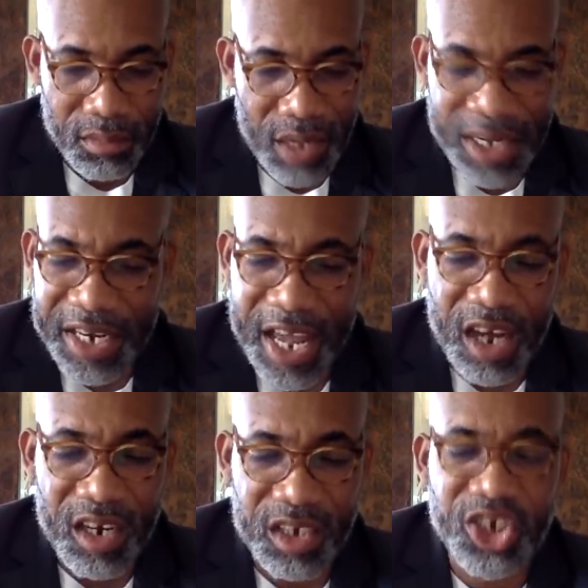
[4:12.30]
And then the
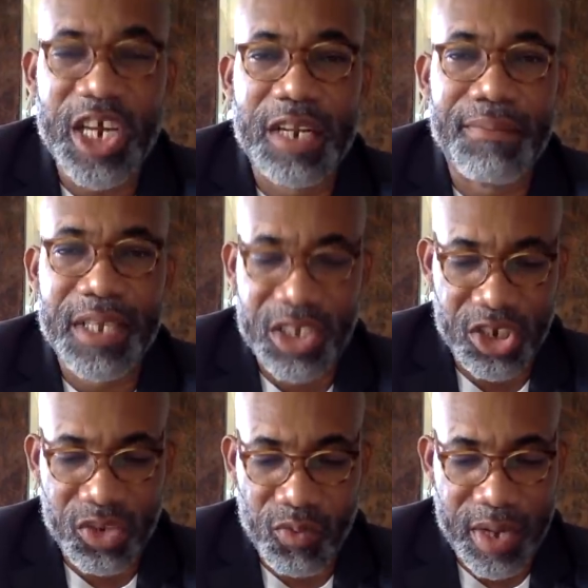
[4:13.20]
other chat
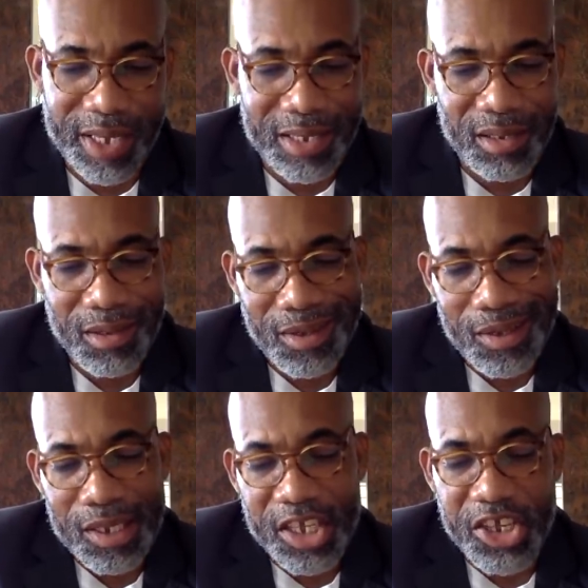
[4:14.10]
messages where
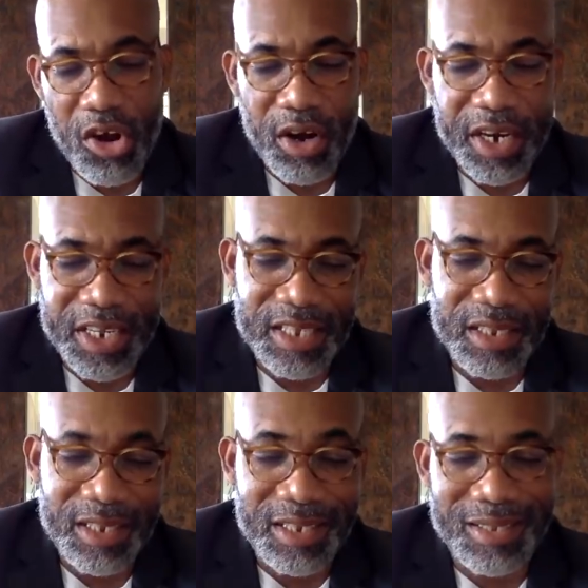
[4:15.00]

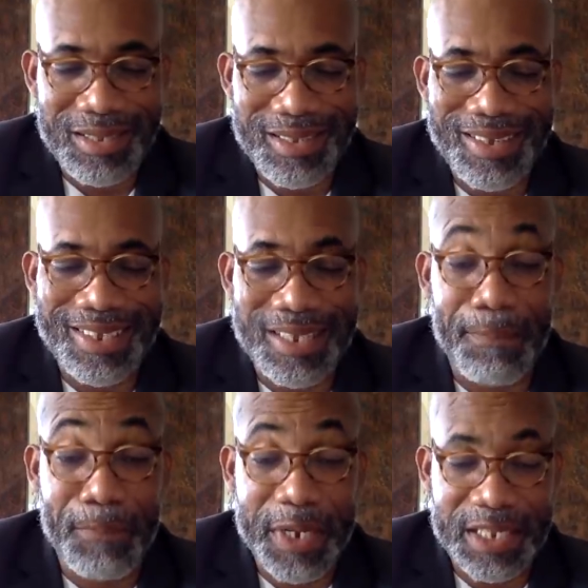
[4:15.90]

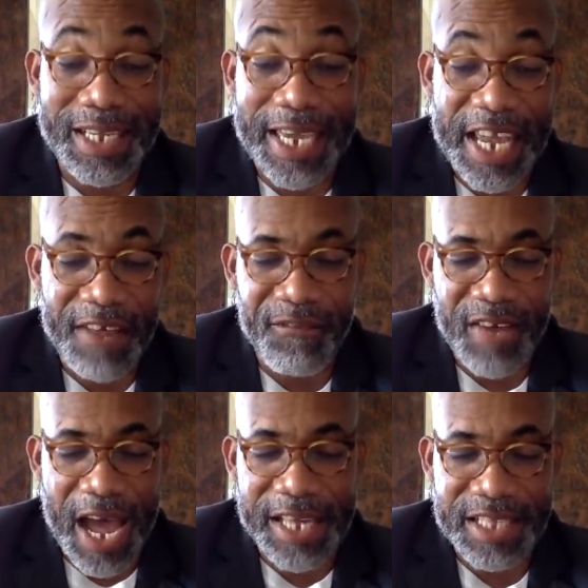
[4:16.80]
the Kenneth
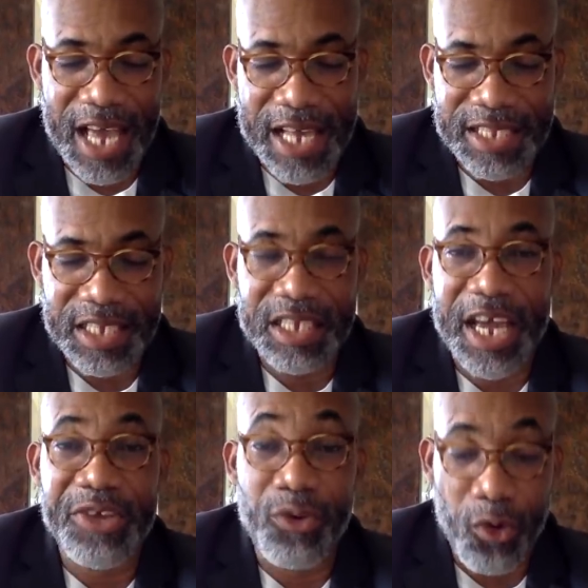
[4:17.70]
guy is asking, are
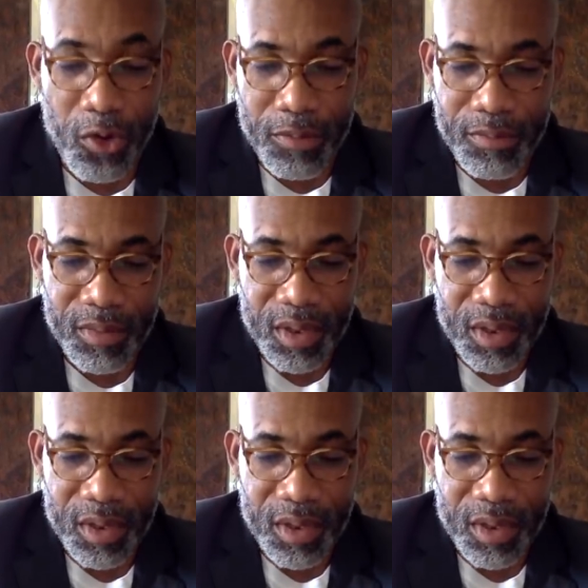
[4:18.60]
you home?